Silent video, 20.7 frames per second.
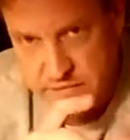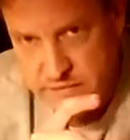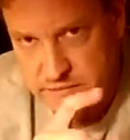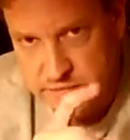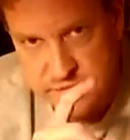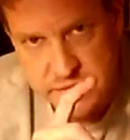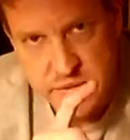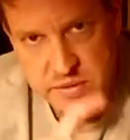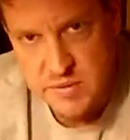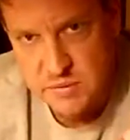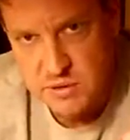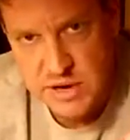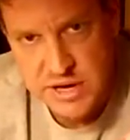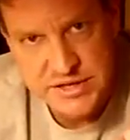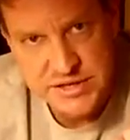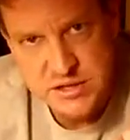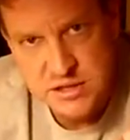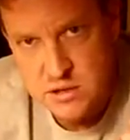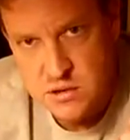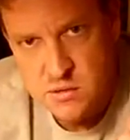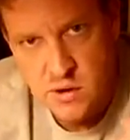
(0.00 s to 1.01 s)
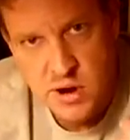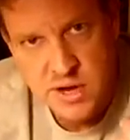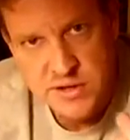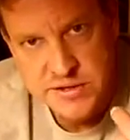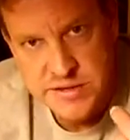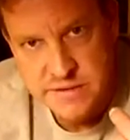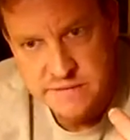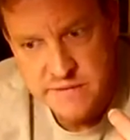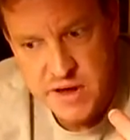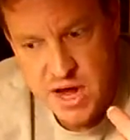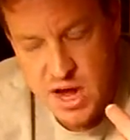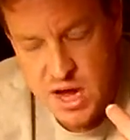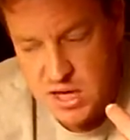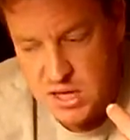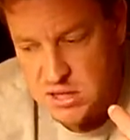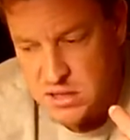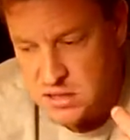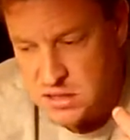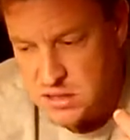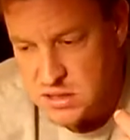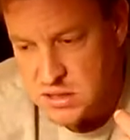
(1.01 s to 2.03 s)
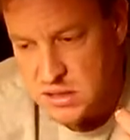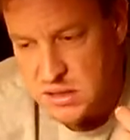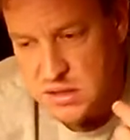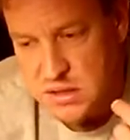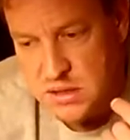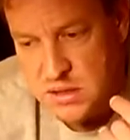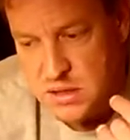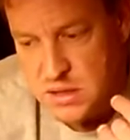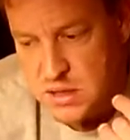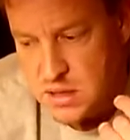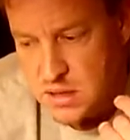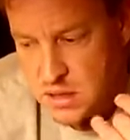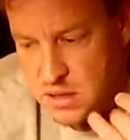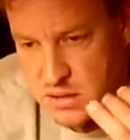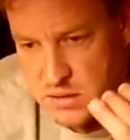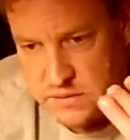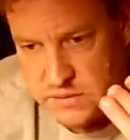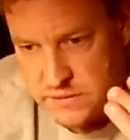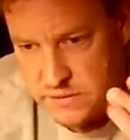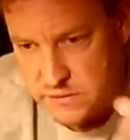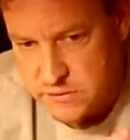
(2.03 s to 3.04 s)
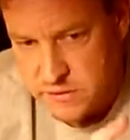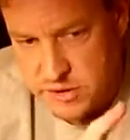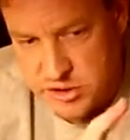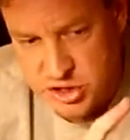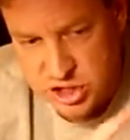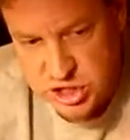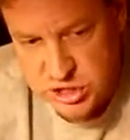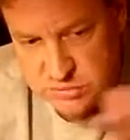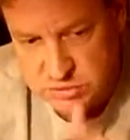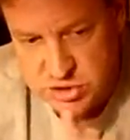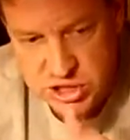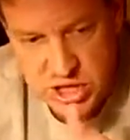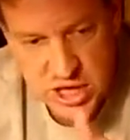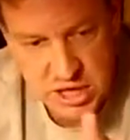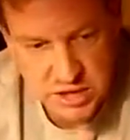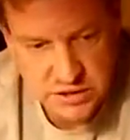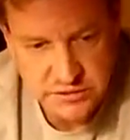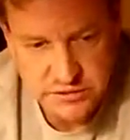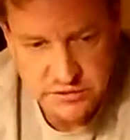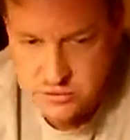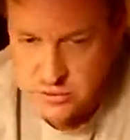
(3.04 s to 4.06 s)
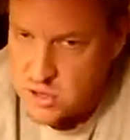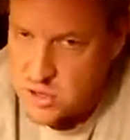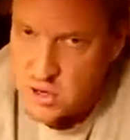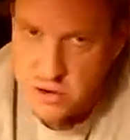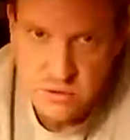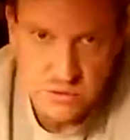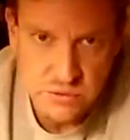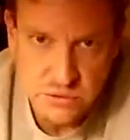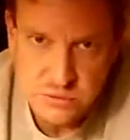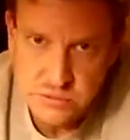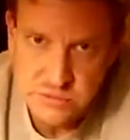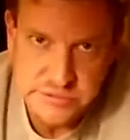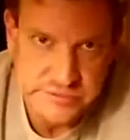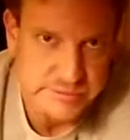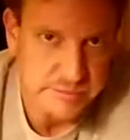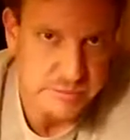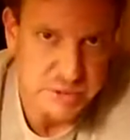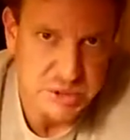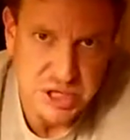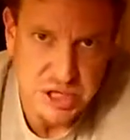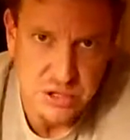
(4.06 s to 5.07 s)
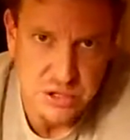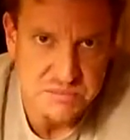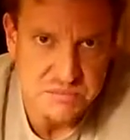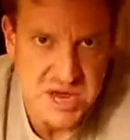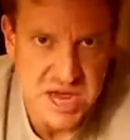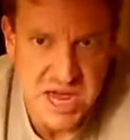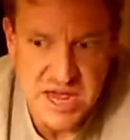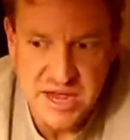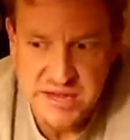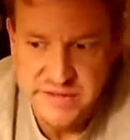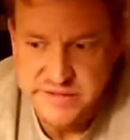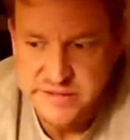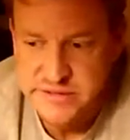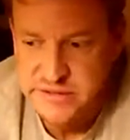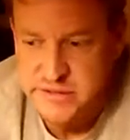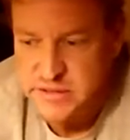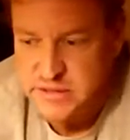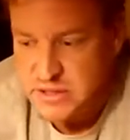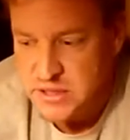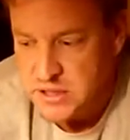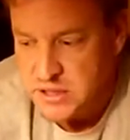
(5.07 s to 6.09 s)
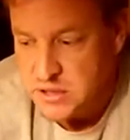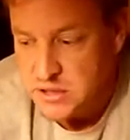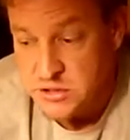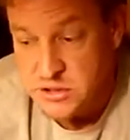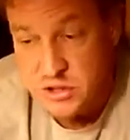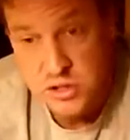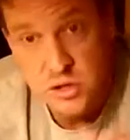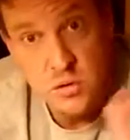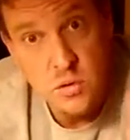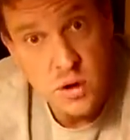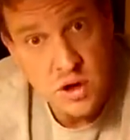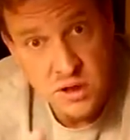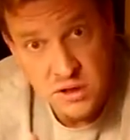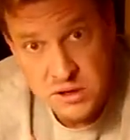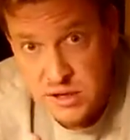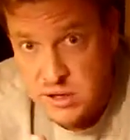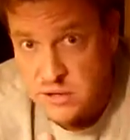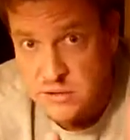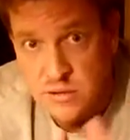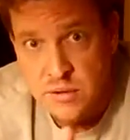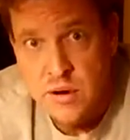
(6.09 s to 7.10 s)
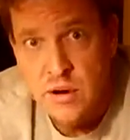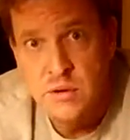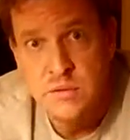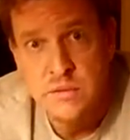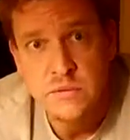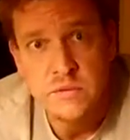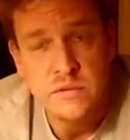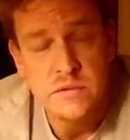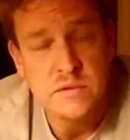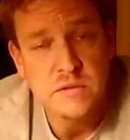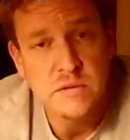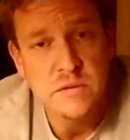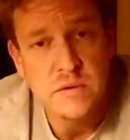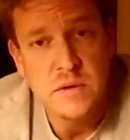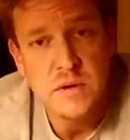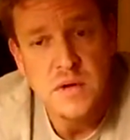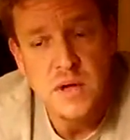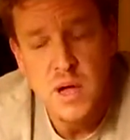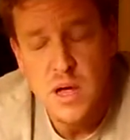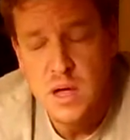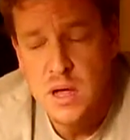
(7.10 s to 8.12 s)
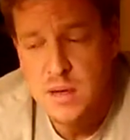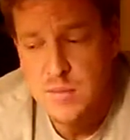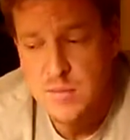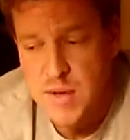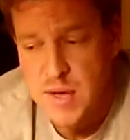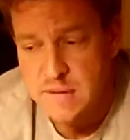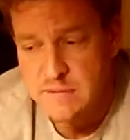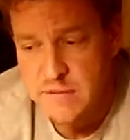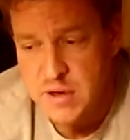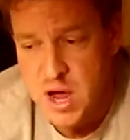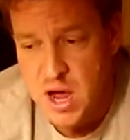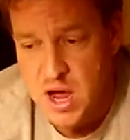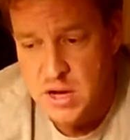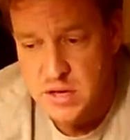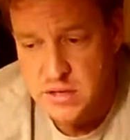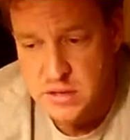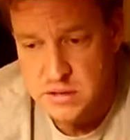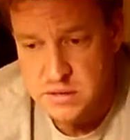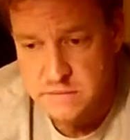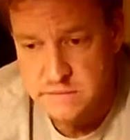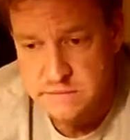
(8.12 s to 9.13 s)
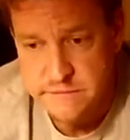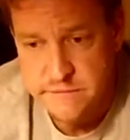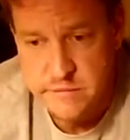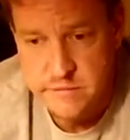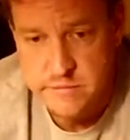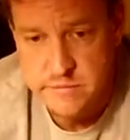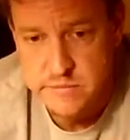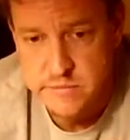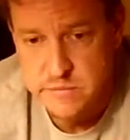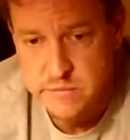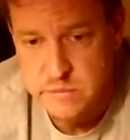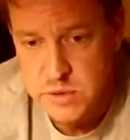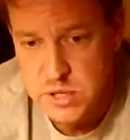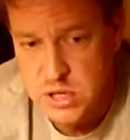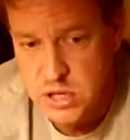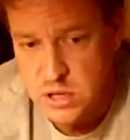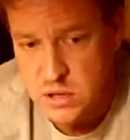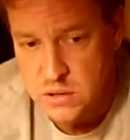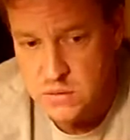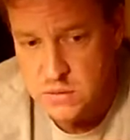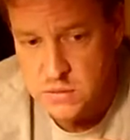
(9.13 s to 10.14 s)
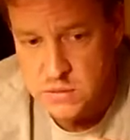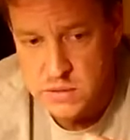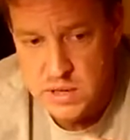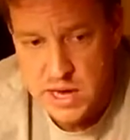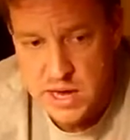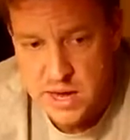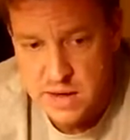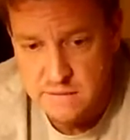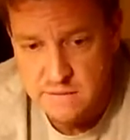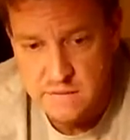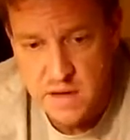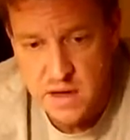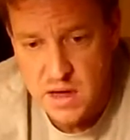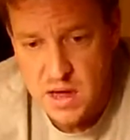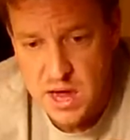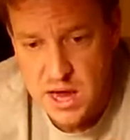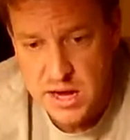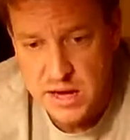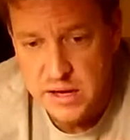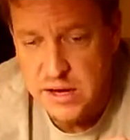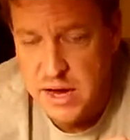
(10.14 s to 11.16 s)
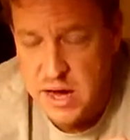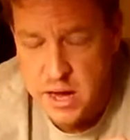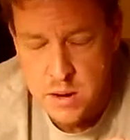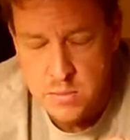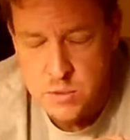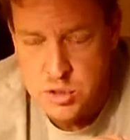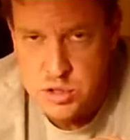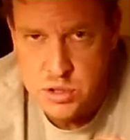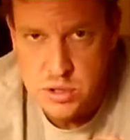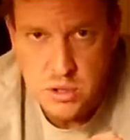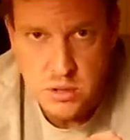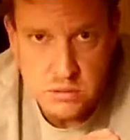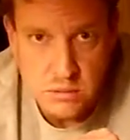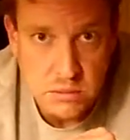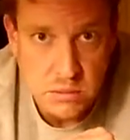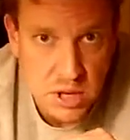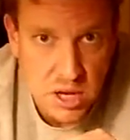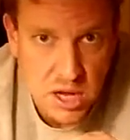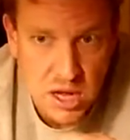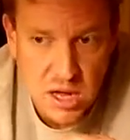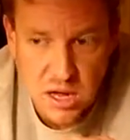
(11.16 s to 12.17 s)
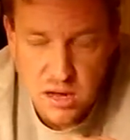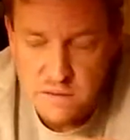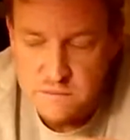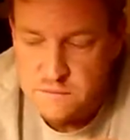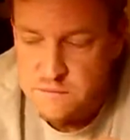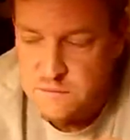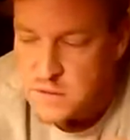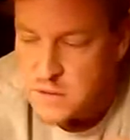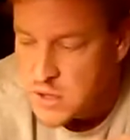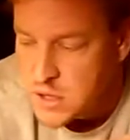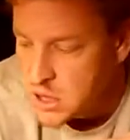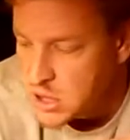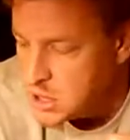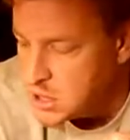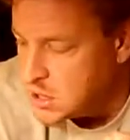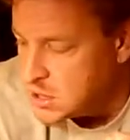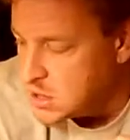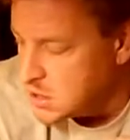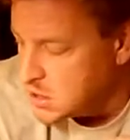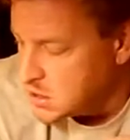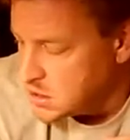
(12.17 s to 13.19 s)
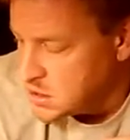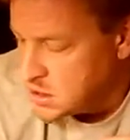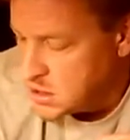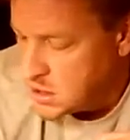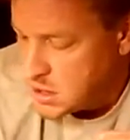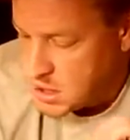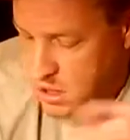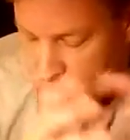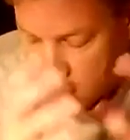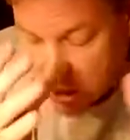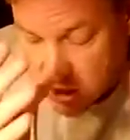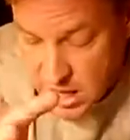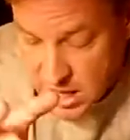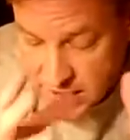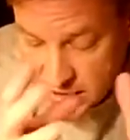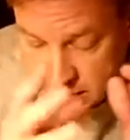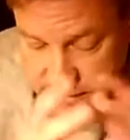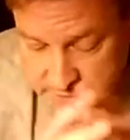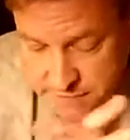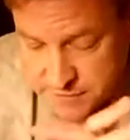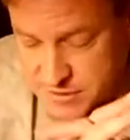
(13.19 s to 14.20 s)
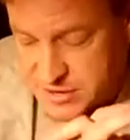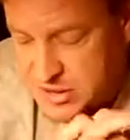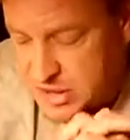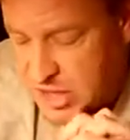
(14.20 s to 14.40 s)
the racing quads I've gotten, to the cheap Chinese drones from GearBest, to the quality drones I've gotten from, you know, I have a high-end camera drone. I have a lot of different